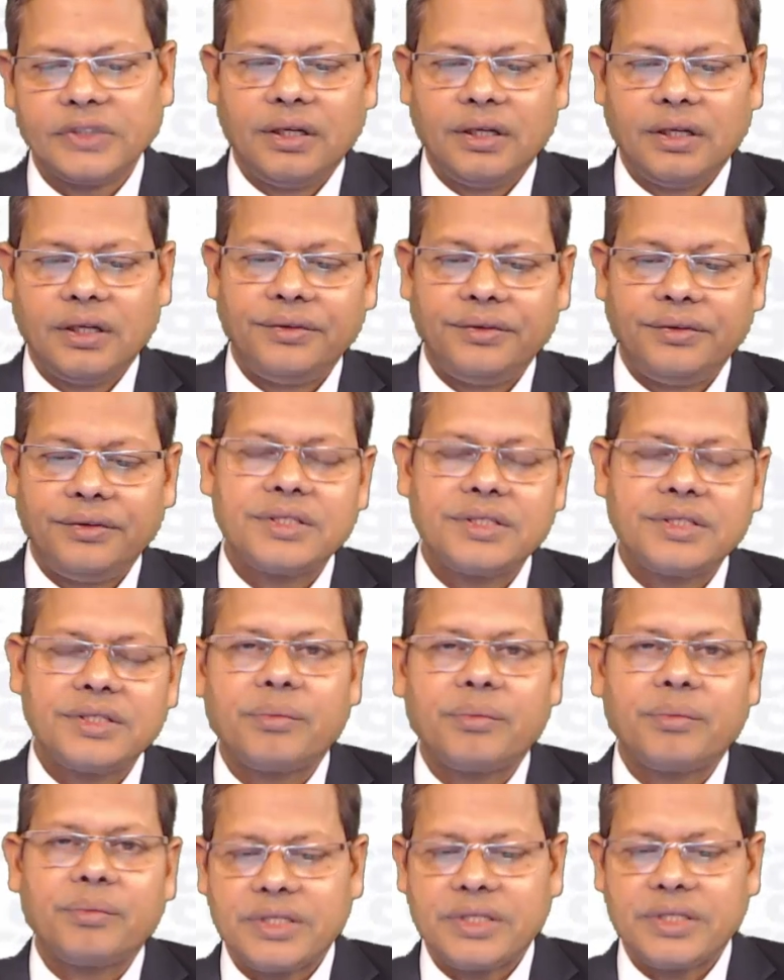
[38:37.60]
These are
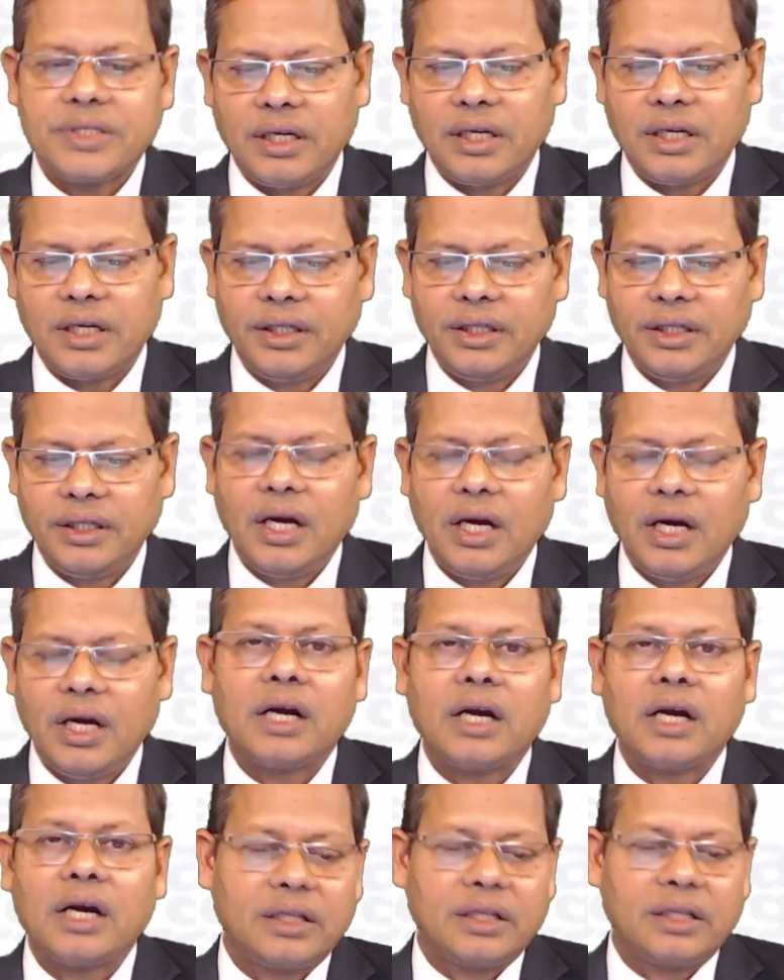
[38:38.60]
basically
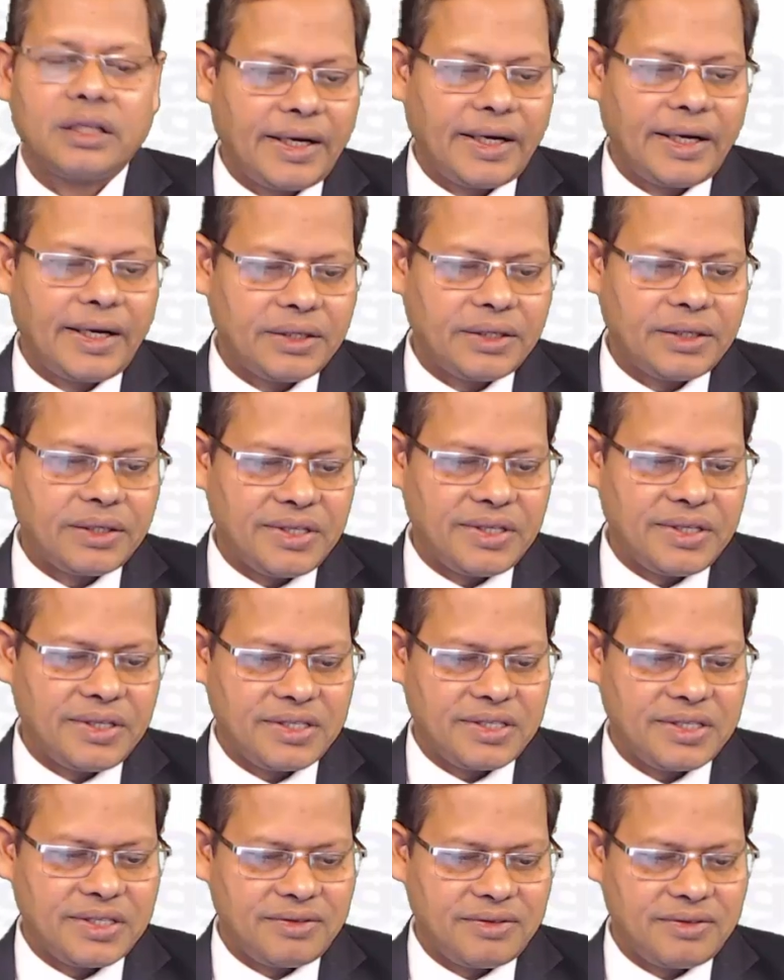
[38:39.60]
under the negative list.
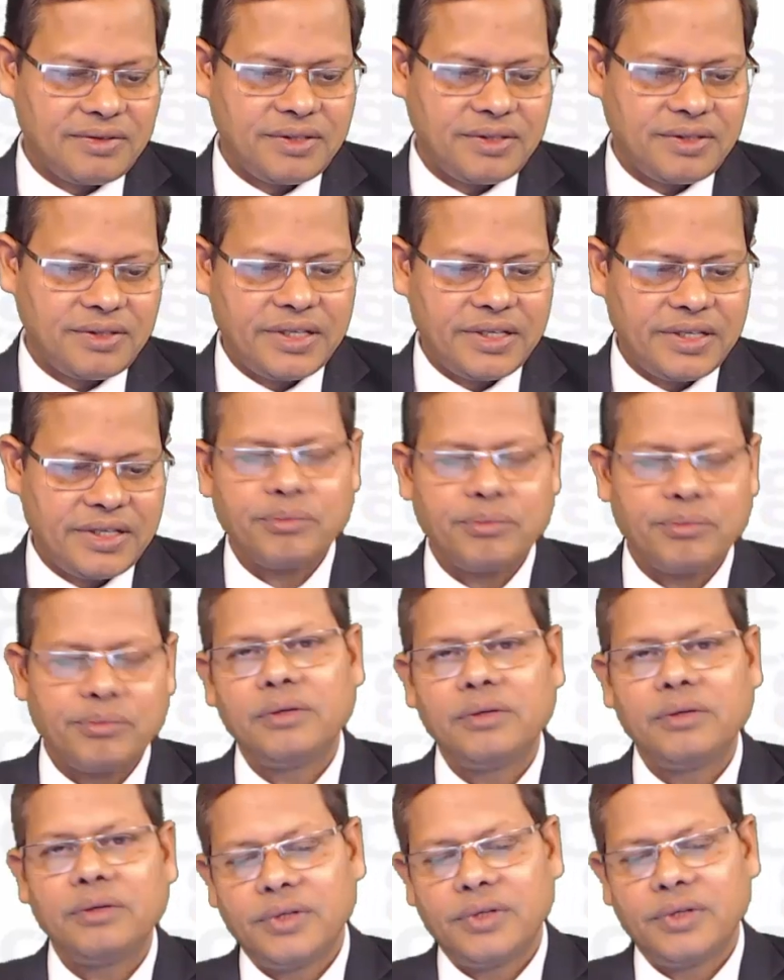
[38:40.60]
So very simple.
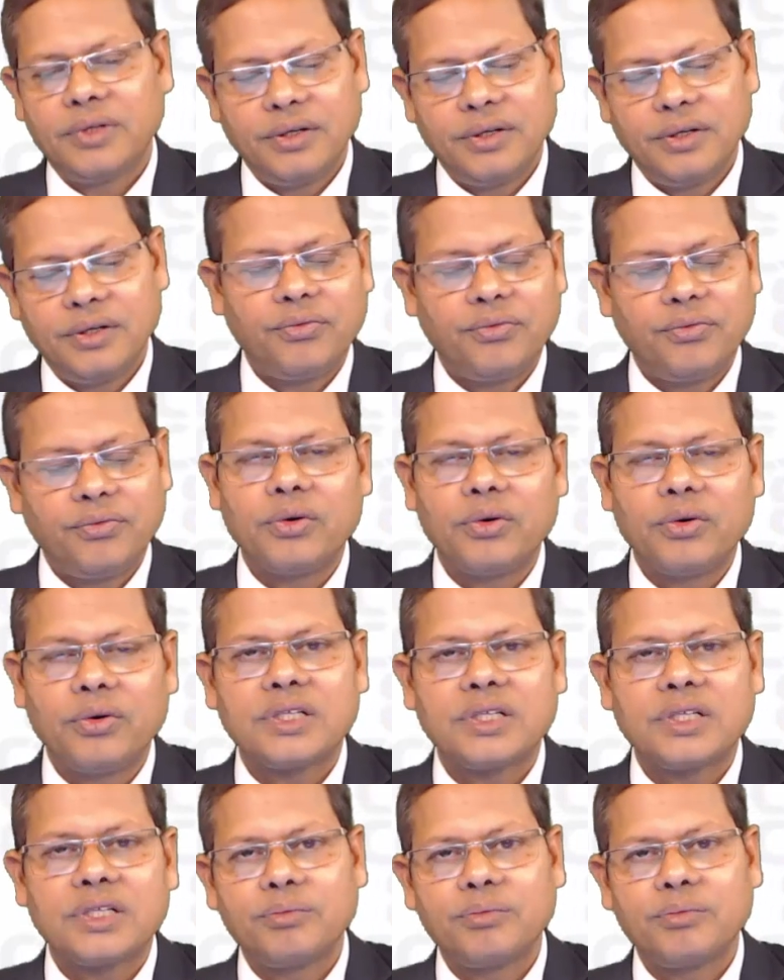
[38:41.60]
You found it
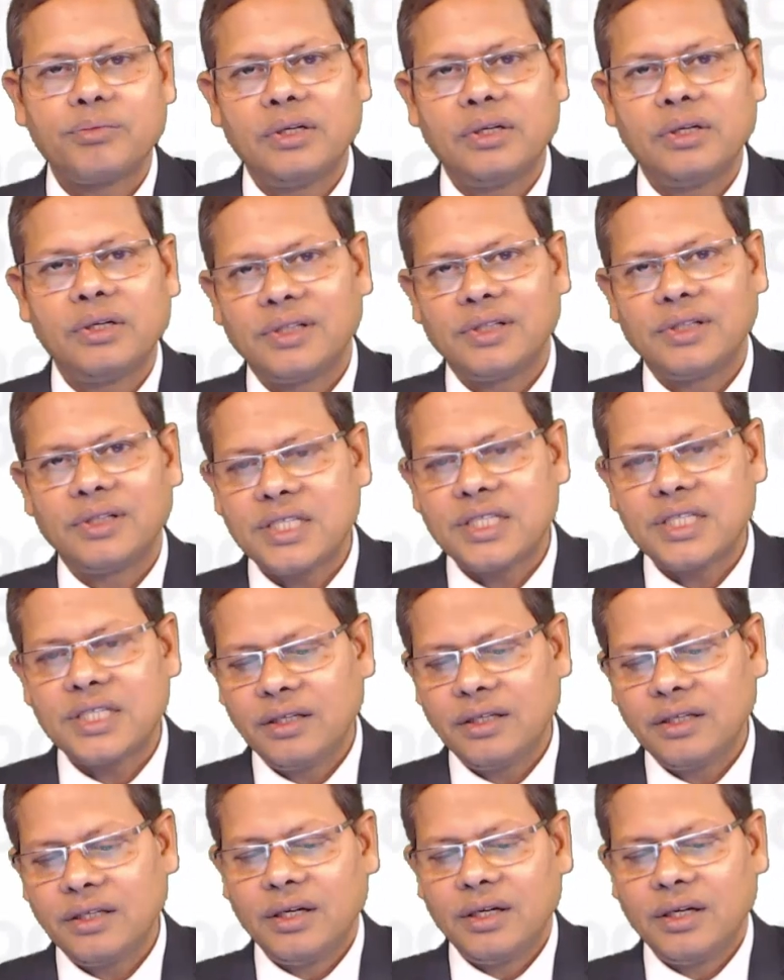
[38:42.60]
simple, easy,
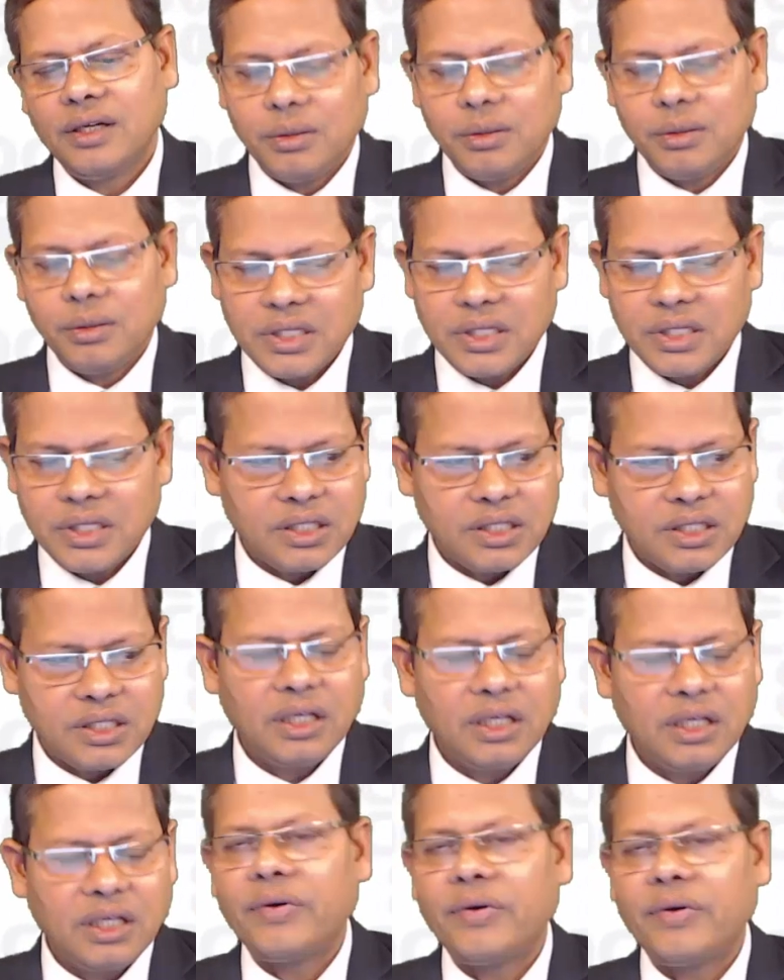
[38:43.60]
but
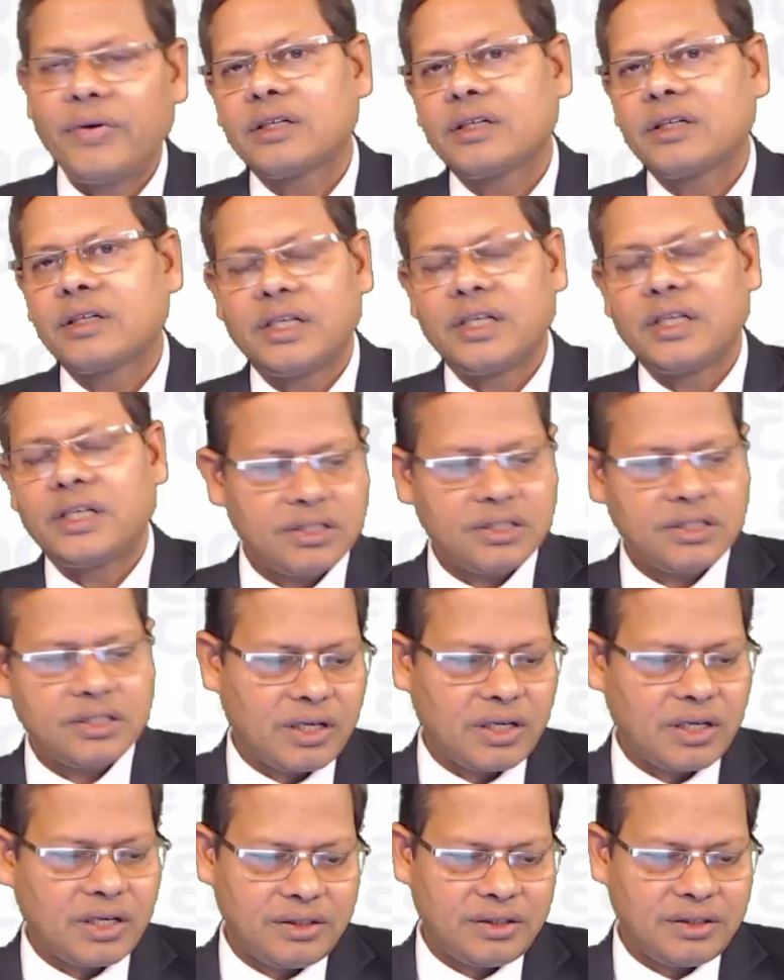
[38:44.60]
in fact that is not.
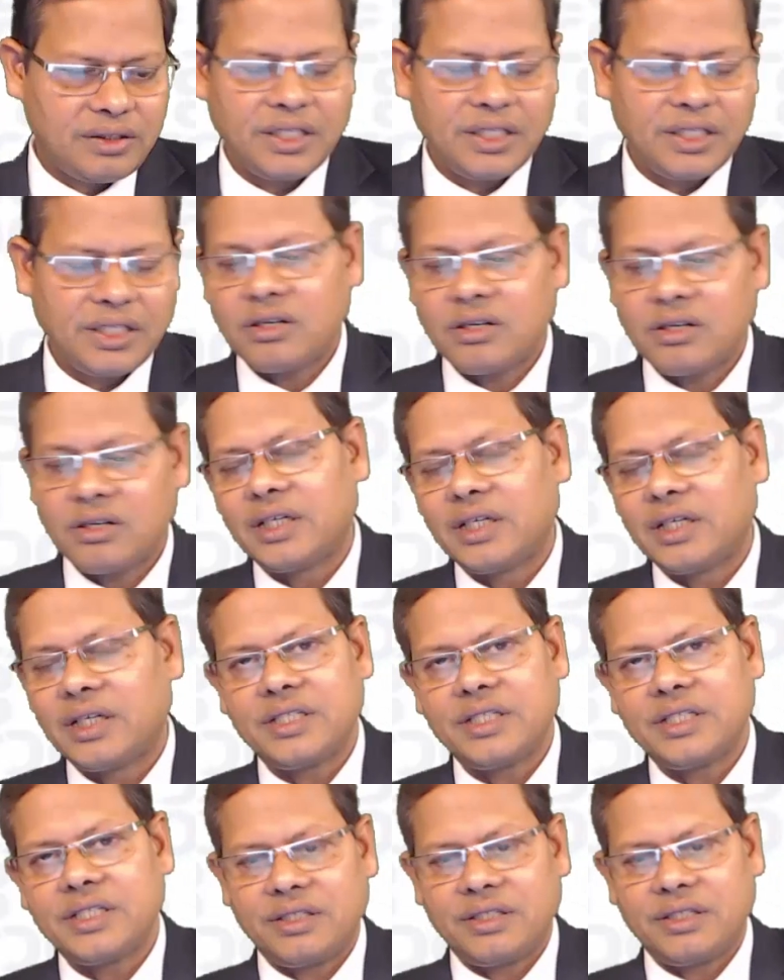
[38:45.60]
It is not that
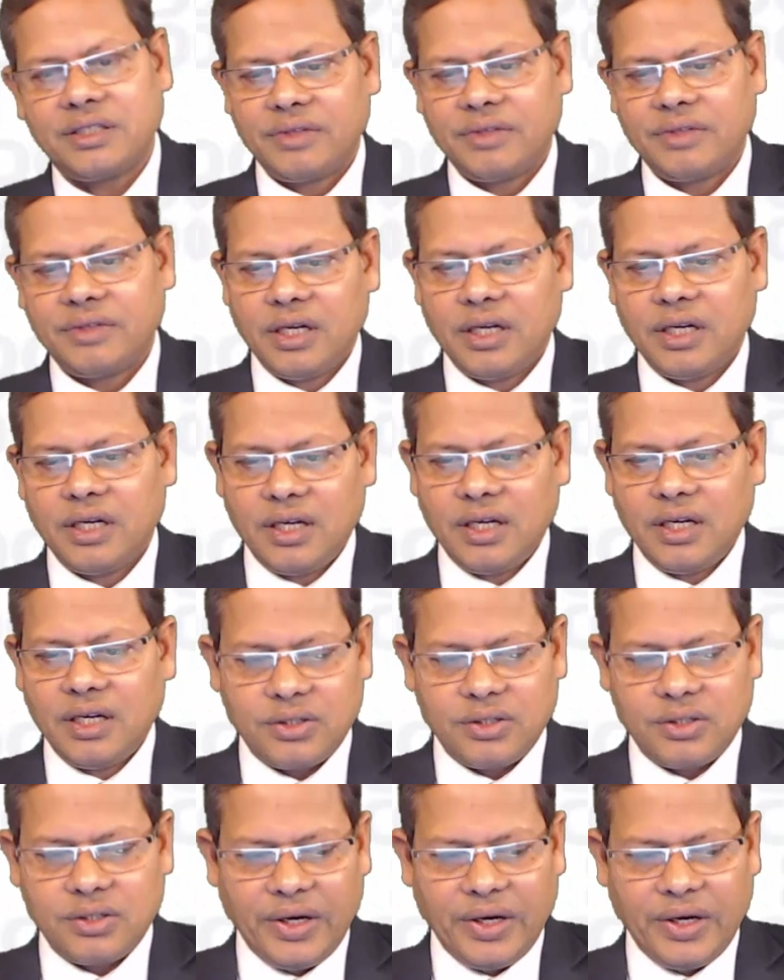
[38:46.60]
easy. So
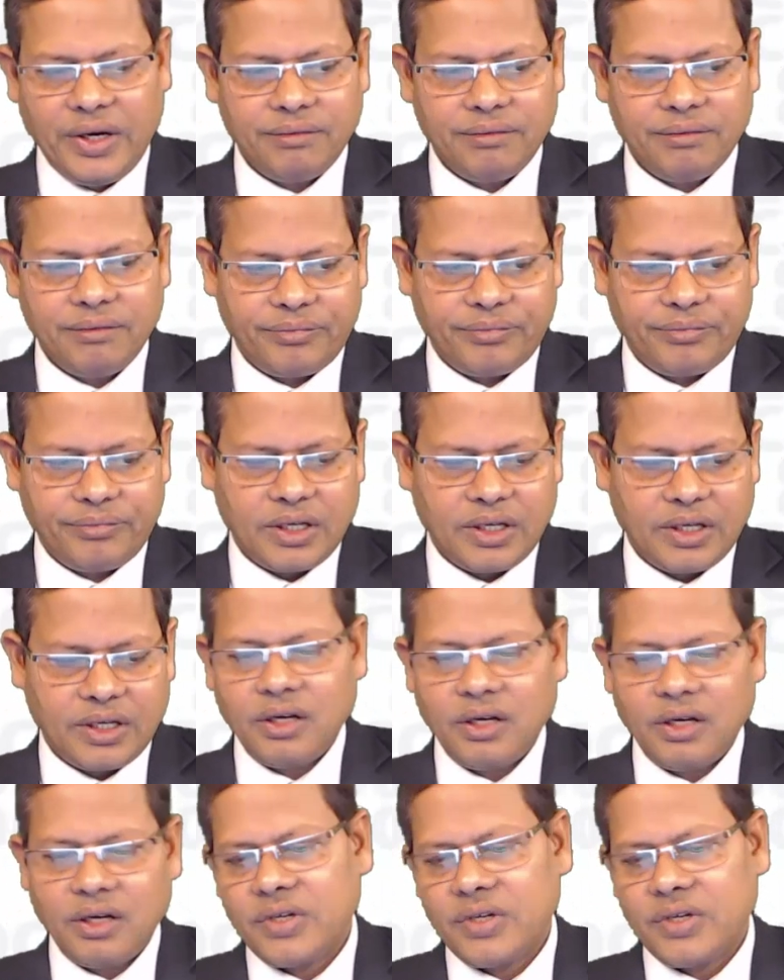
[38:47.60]
why?
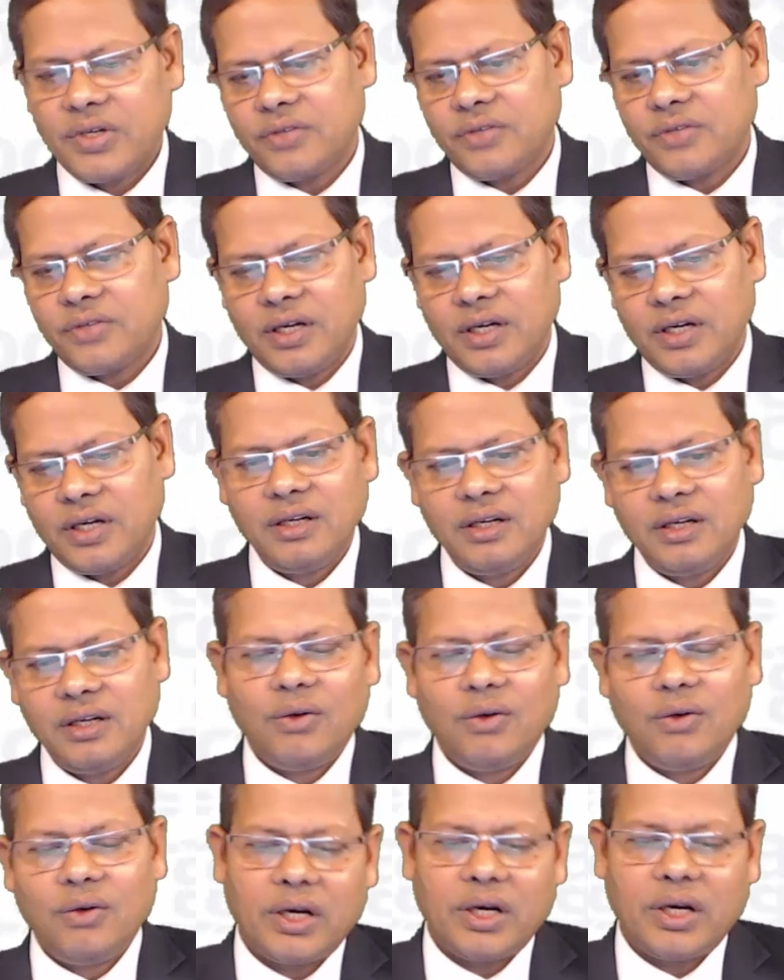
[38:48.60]
First of all,
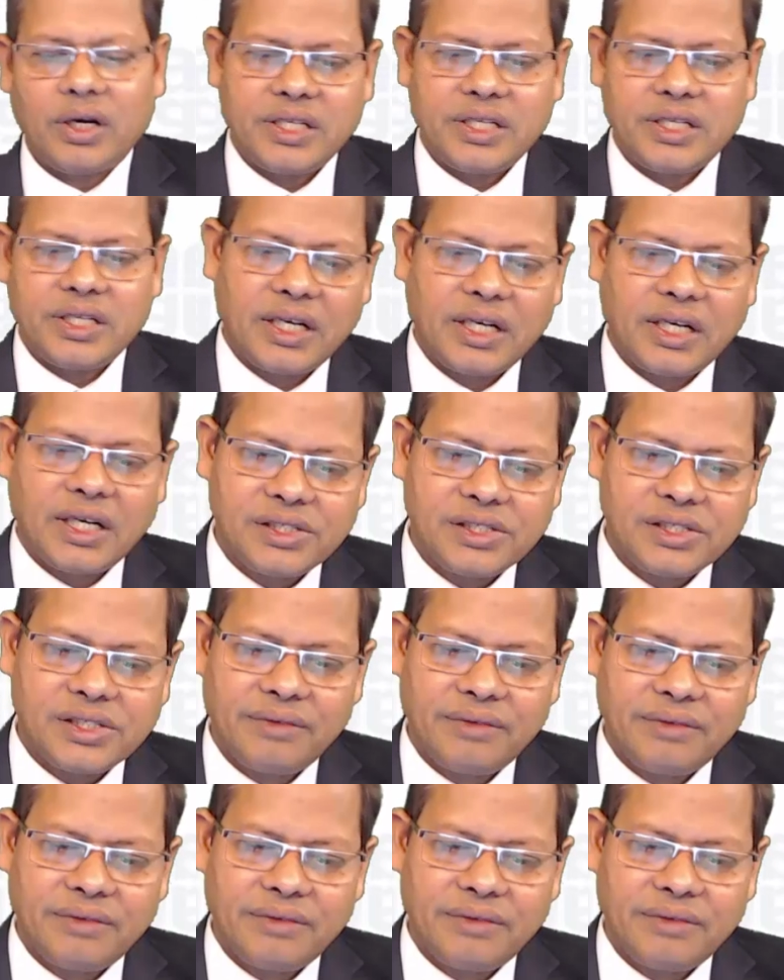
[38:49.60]
what is agriculture?